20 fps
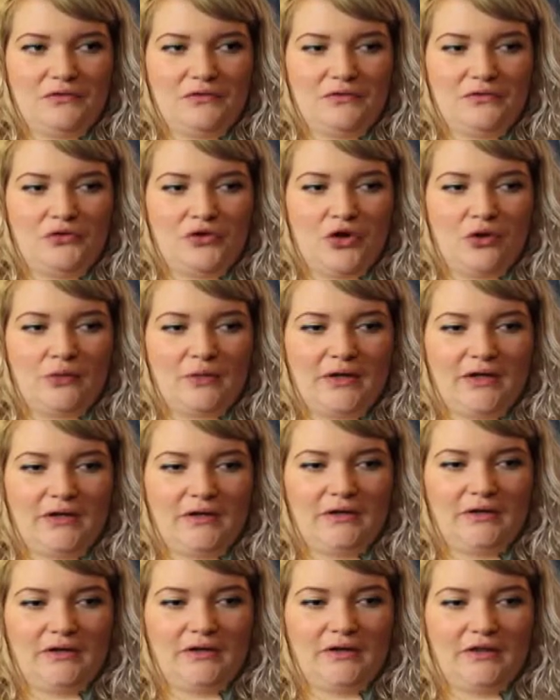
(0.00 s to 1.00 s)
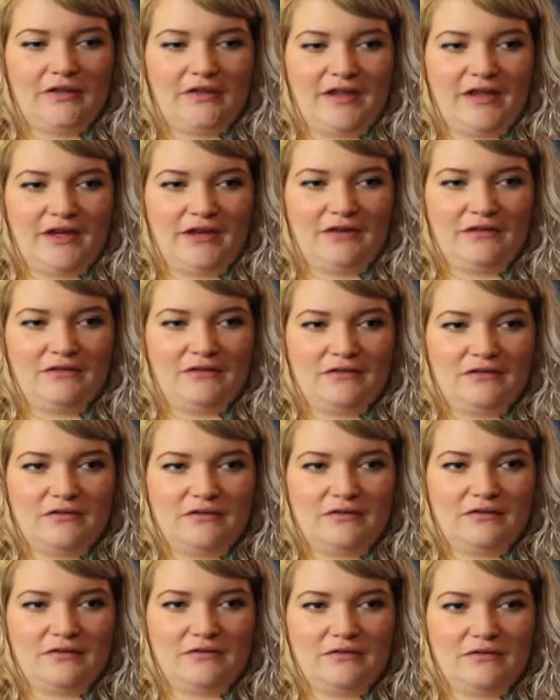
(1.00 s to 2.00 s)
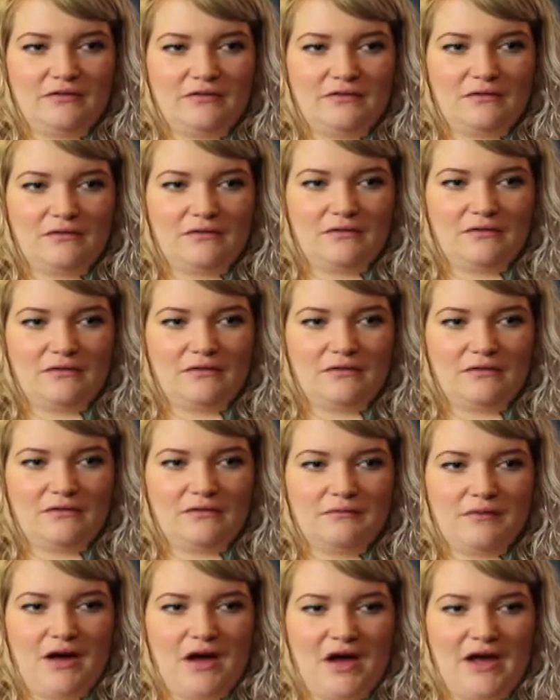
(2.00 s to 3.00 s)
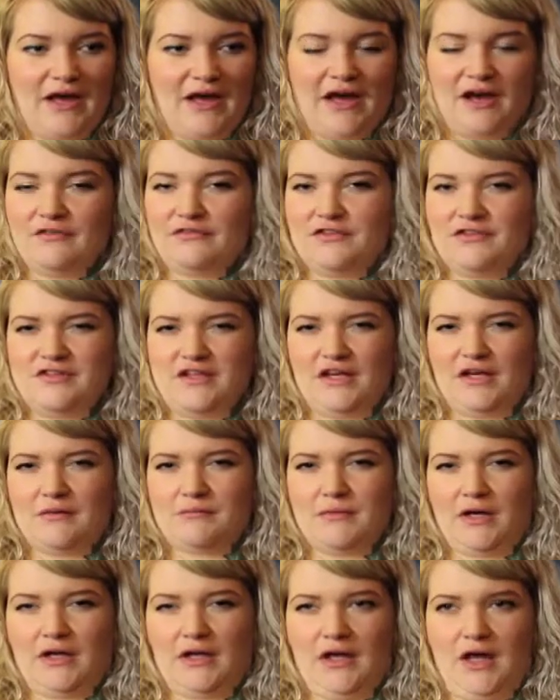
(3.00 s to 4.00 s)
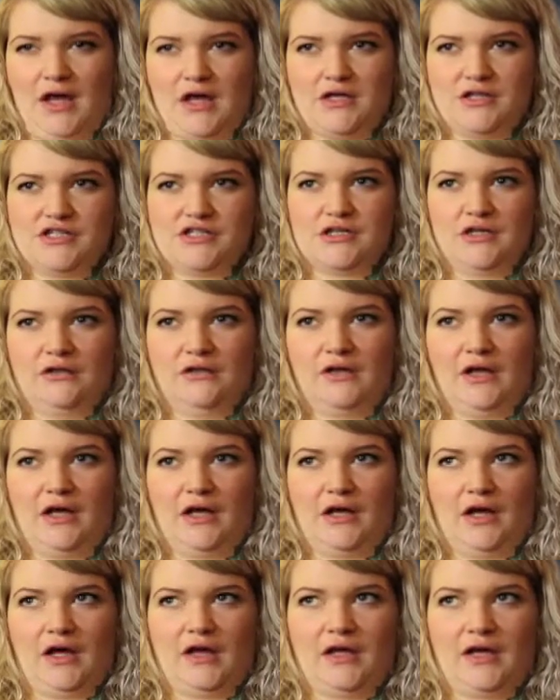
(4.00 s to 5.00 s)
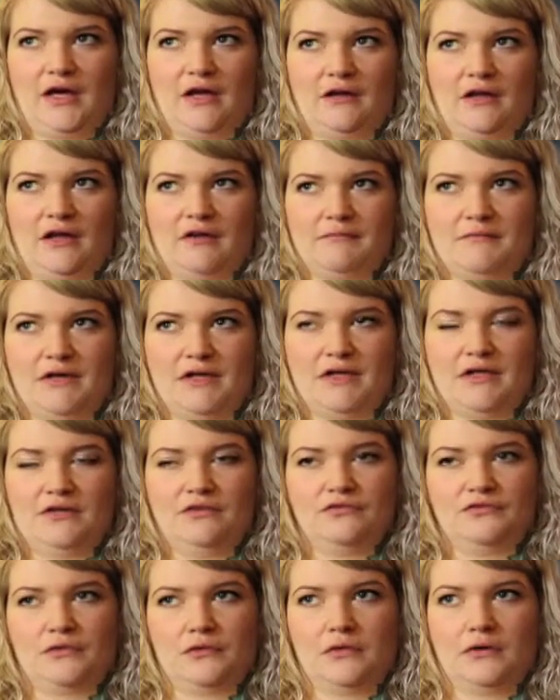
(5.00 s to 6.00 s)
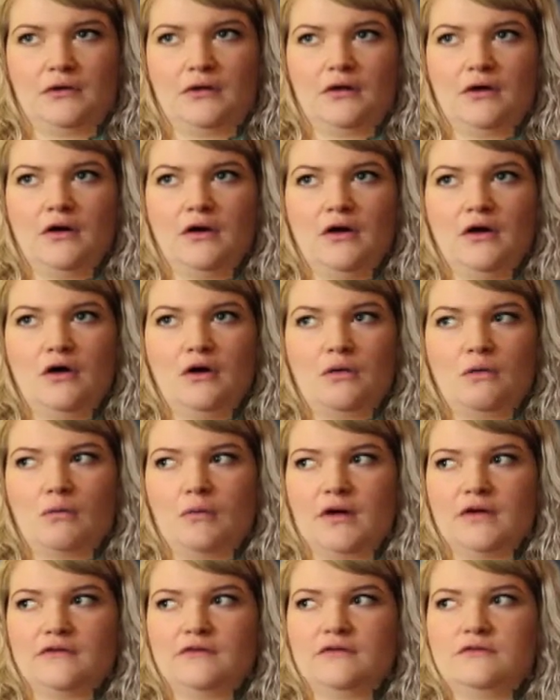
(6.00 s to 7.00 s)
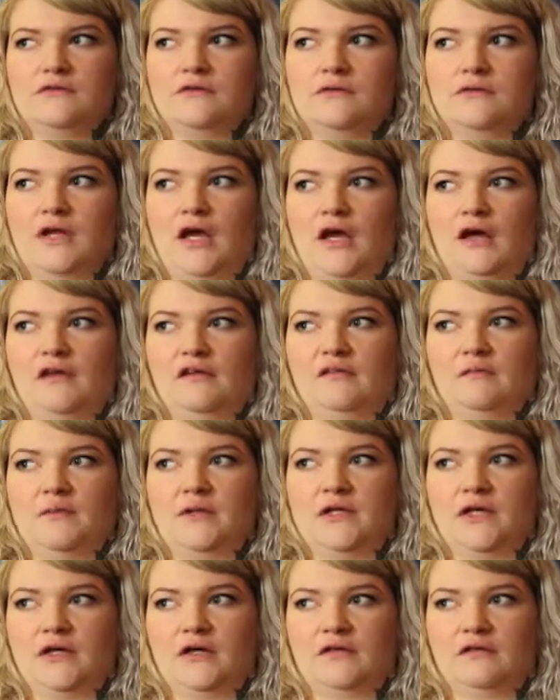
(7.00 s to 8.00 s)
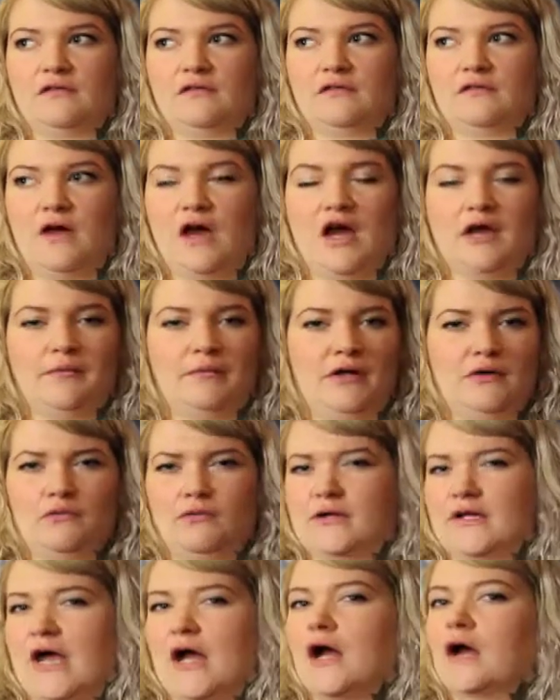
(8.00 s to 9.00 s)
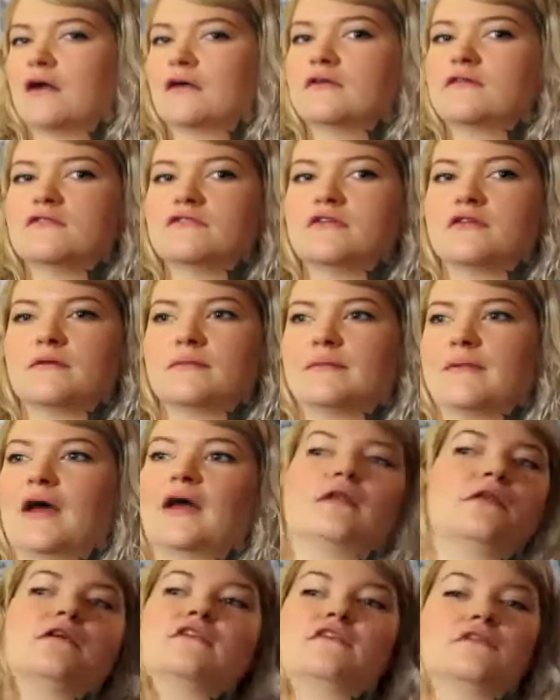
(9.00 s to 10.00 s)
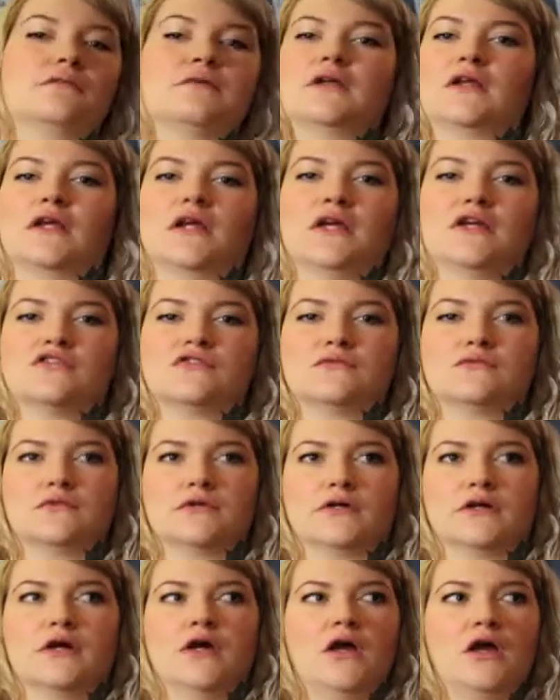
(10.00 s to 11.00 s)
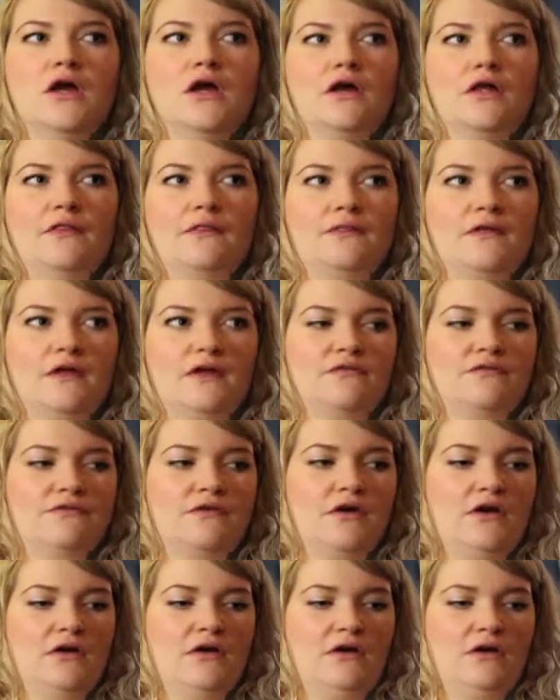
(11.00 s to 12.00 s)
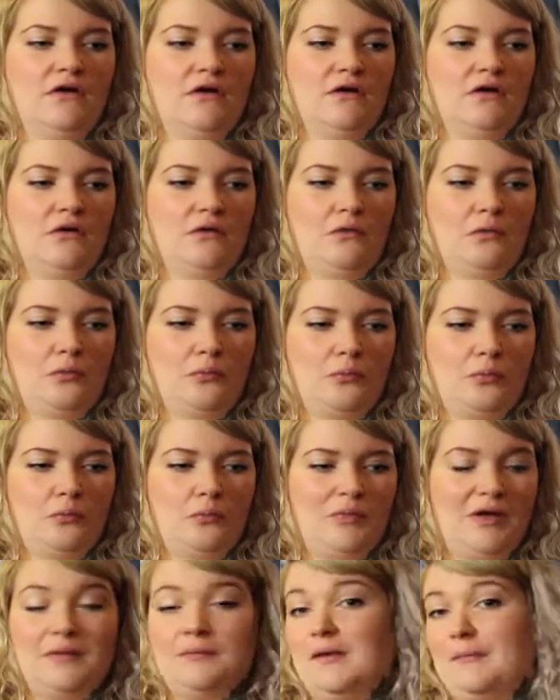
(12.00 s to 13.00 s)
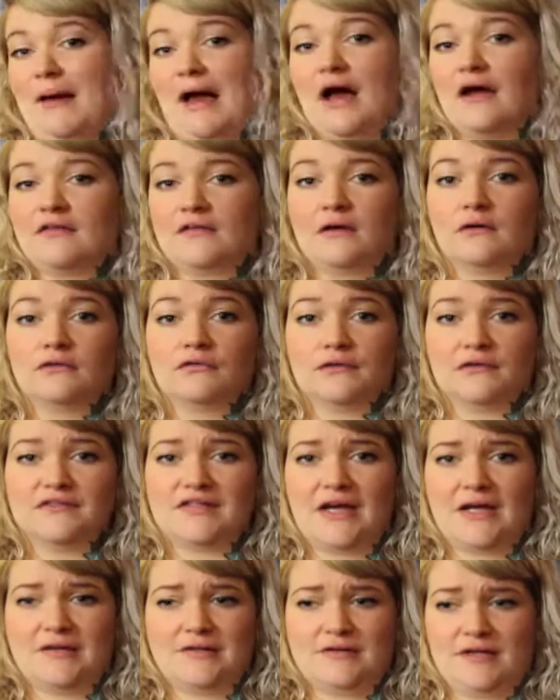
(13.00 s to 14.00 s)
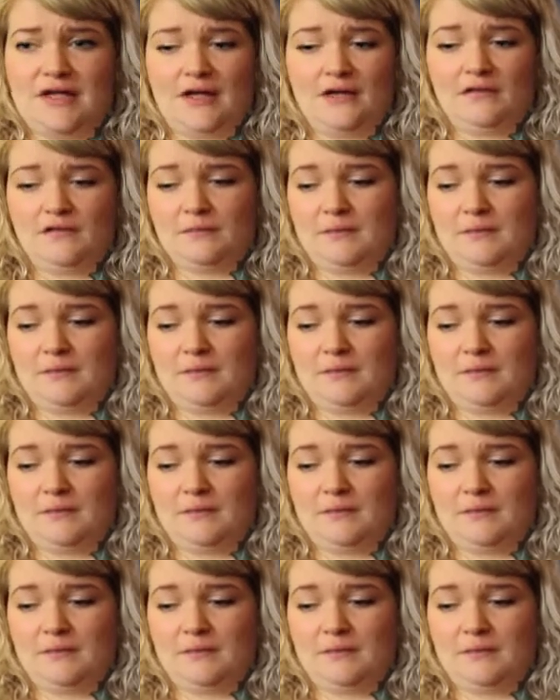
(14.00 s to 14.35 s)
knowing that I have to take a medication and I can't have my kid for one to two days because I might react to the badly to the medication where they've made me pass out for 10 days